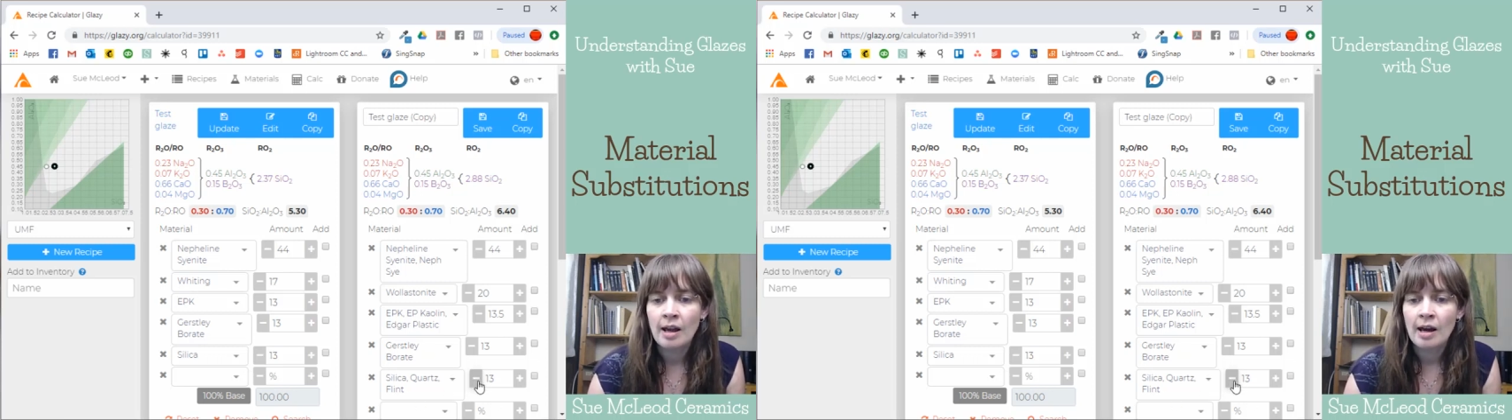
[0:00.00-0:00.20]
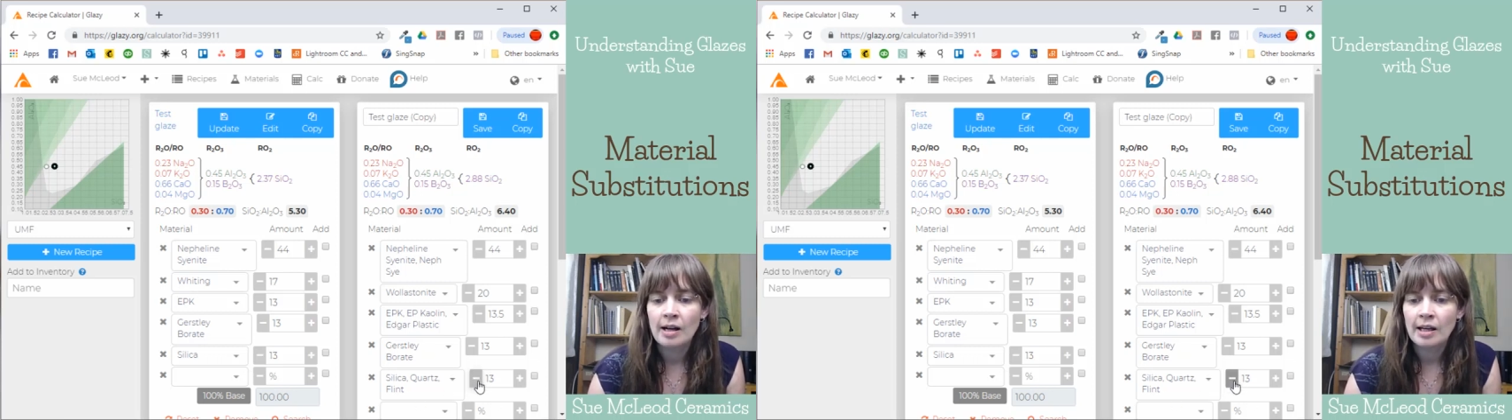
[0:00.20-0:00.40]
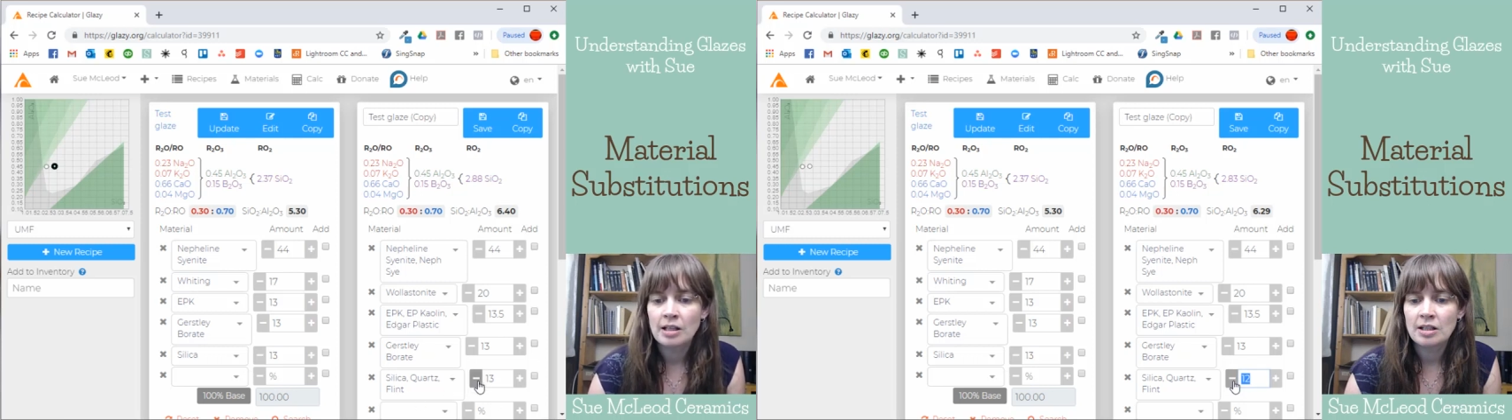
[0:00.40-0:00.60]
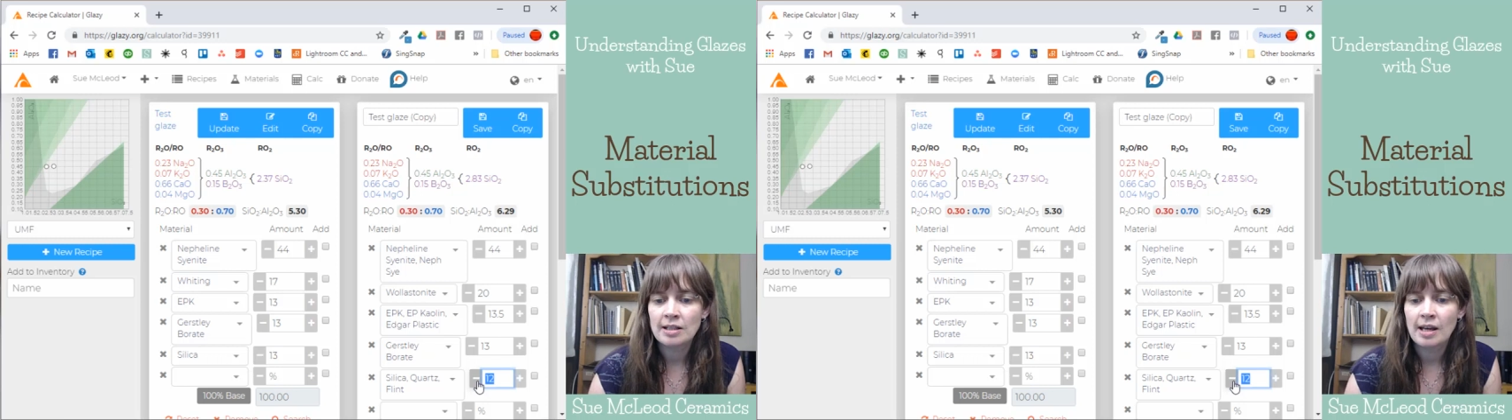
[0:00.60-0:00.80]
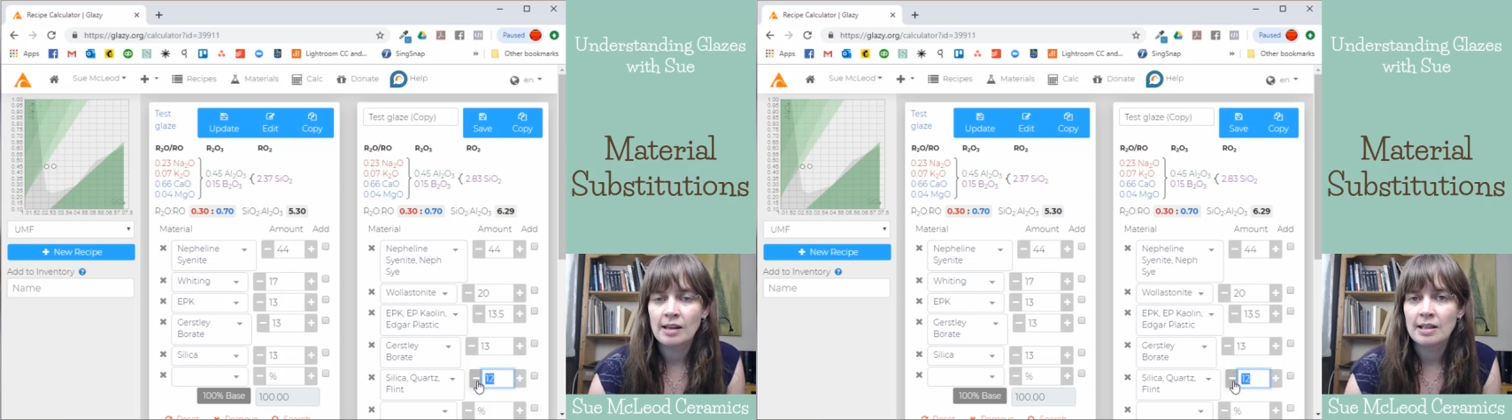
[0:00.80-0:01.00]
and I can
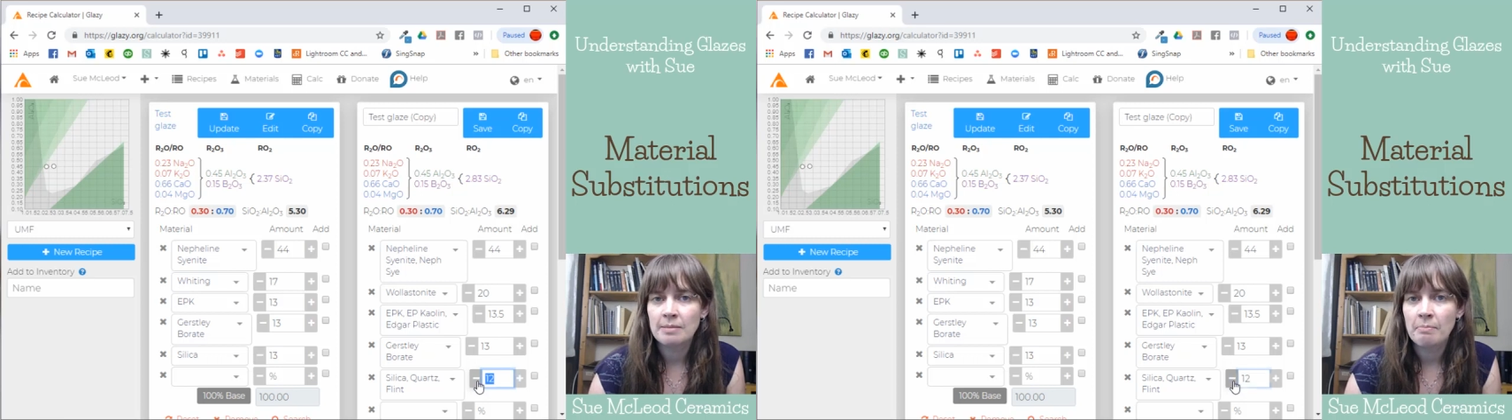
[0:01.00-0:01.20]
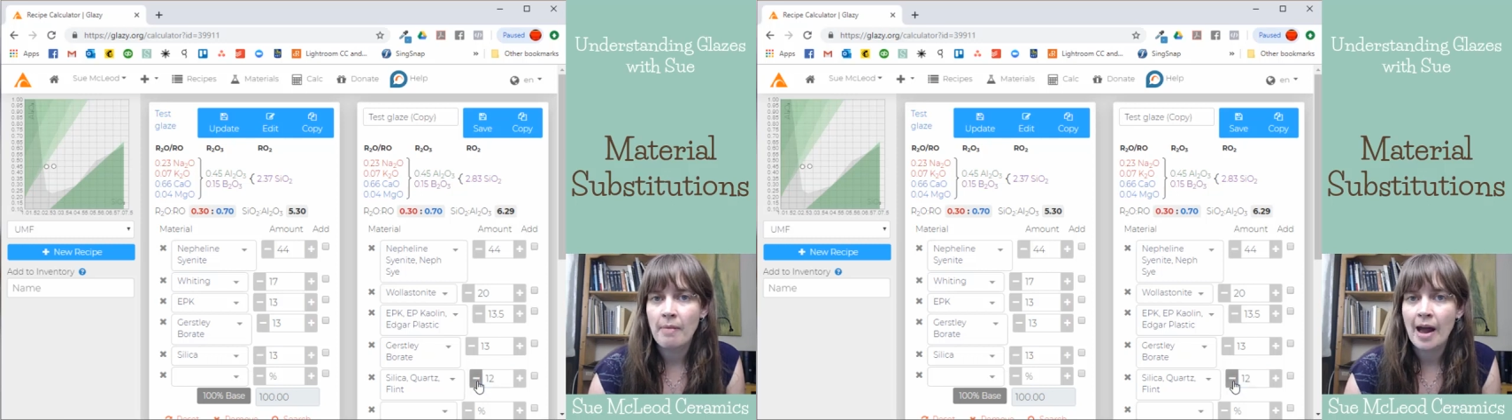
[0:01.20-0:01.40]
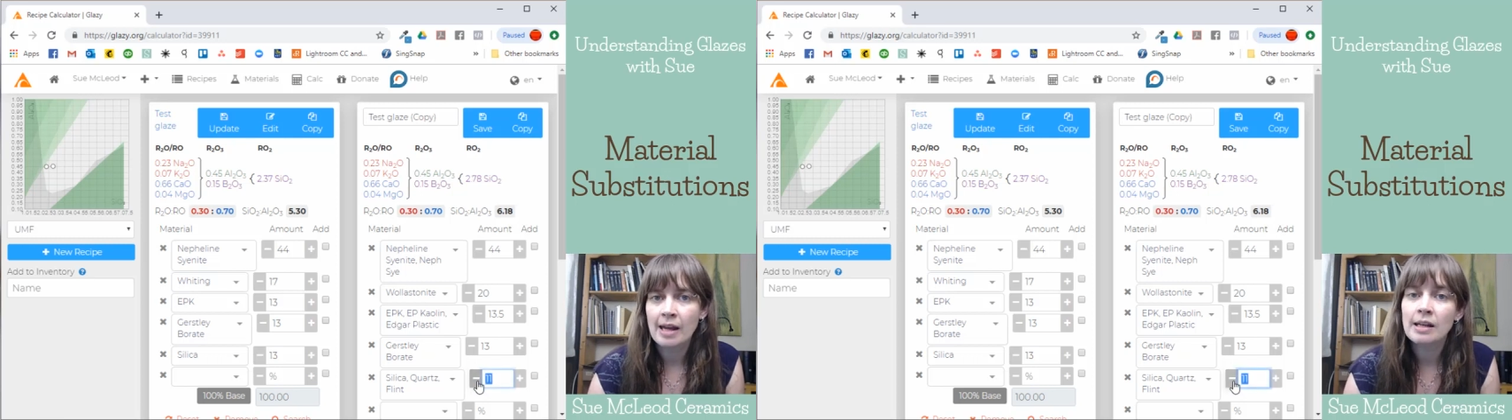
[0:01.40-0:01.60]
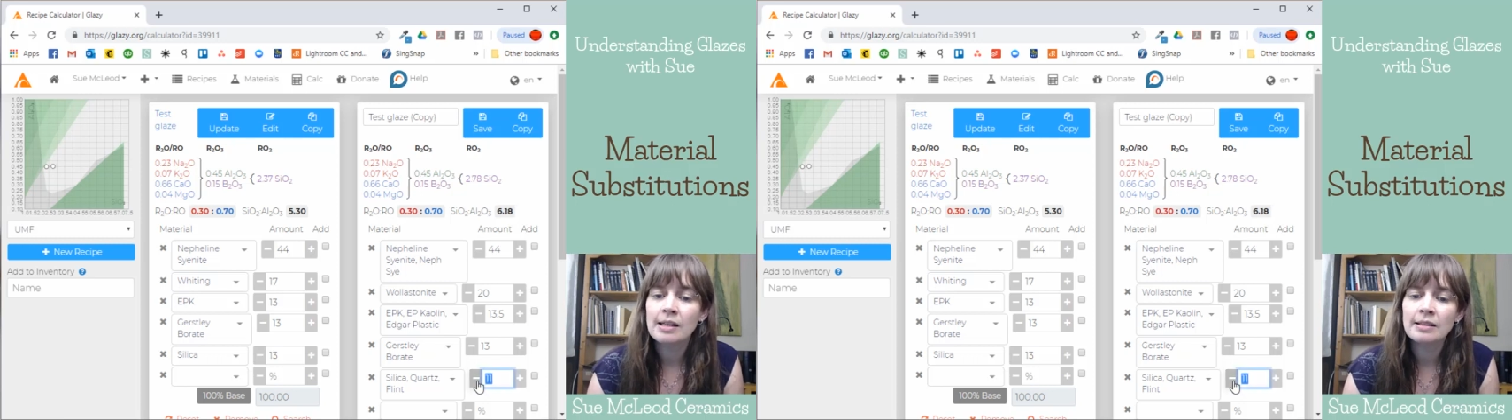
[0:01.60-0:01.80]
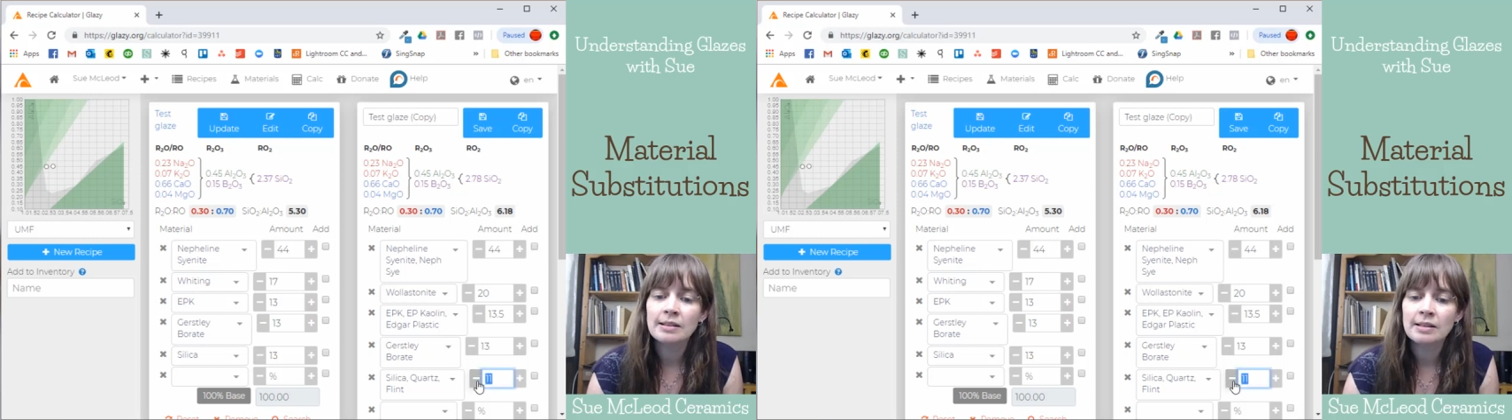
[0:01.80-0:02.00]
just hit this
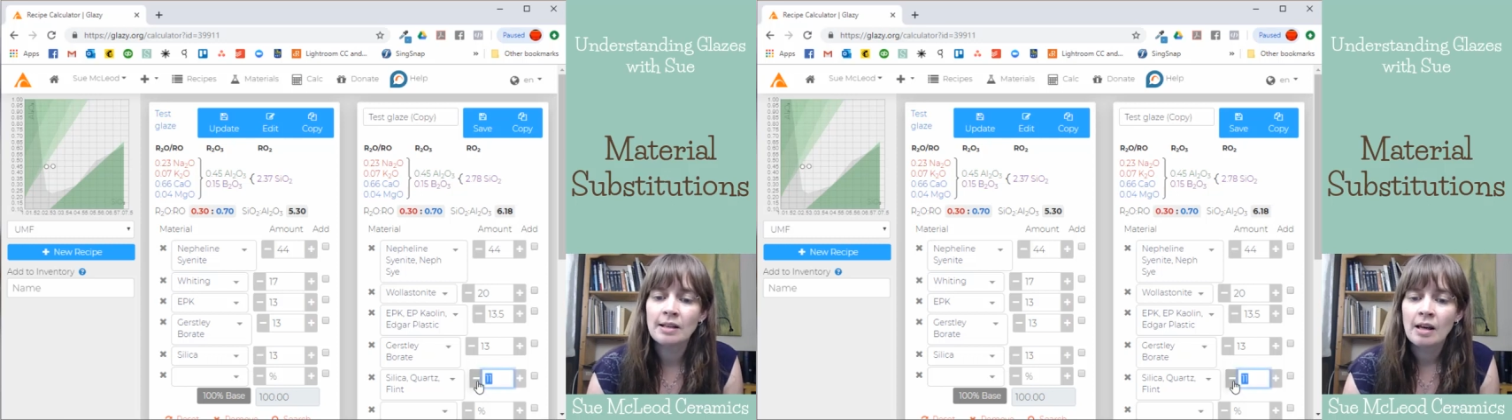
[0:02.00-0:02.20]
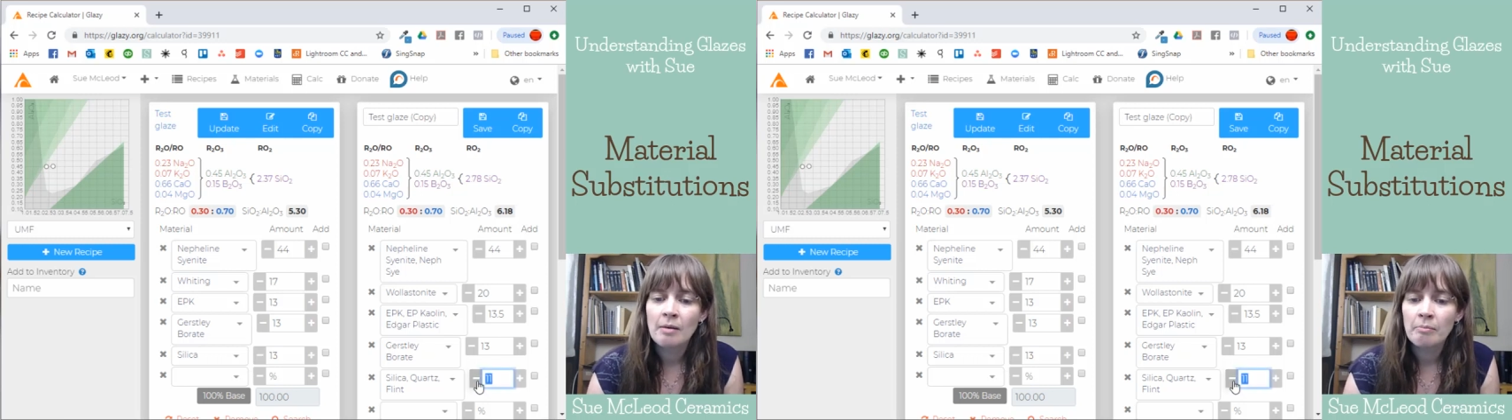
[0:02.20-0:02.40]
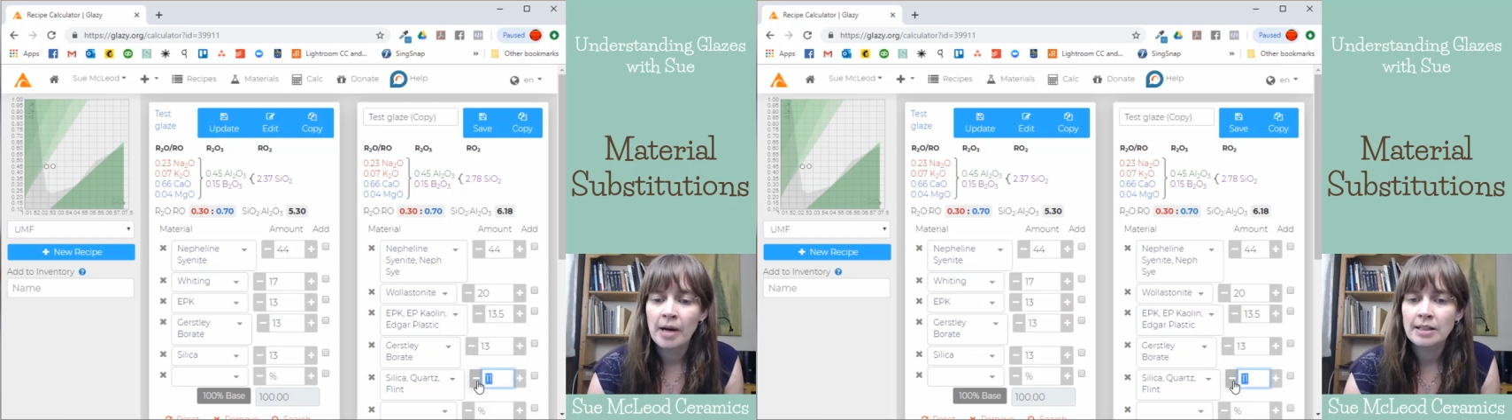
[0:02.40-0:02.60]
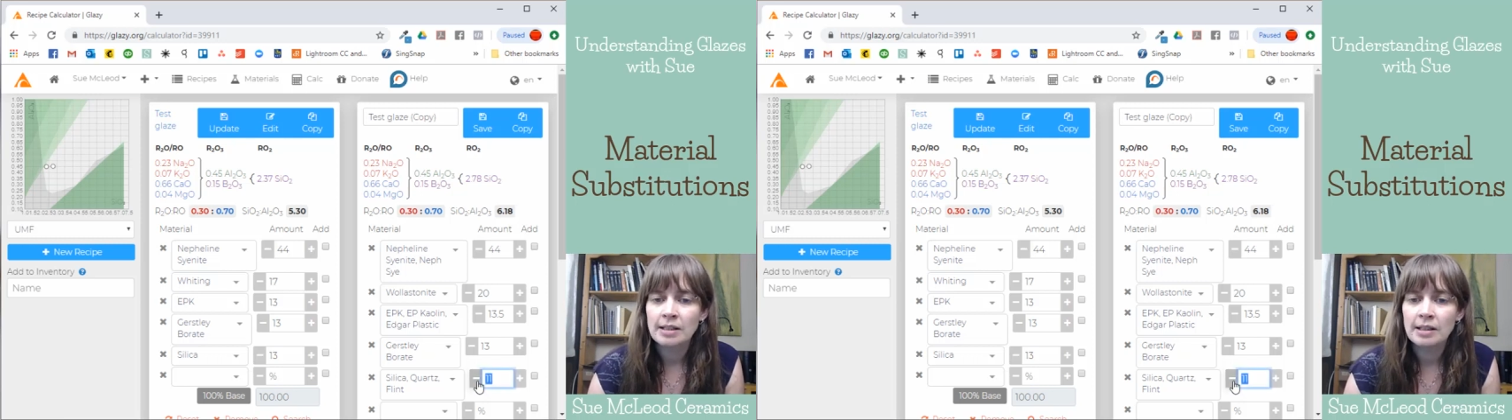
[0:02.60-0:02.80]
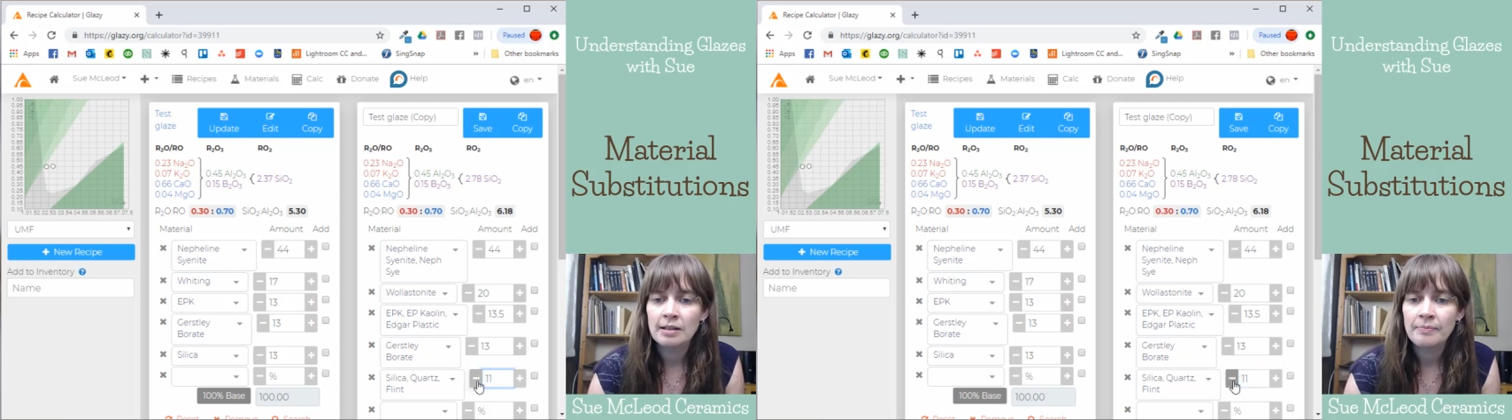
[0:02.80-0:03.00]
minus
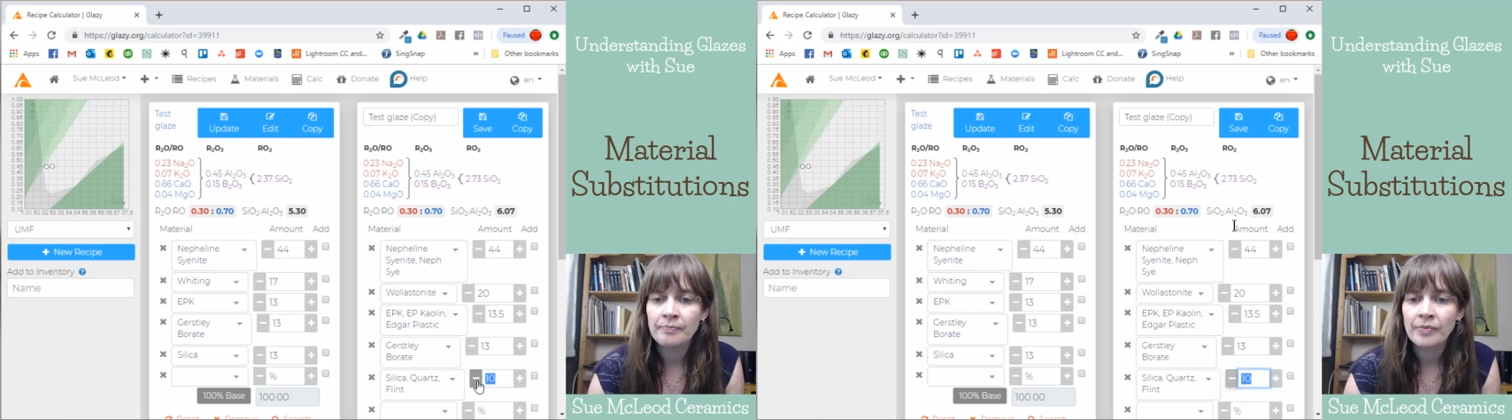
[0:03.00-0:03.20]
button,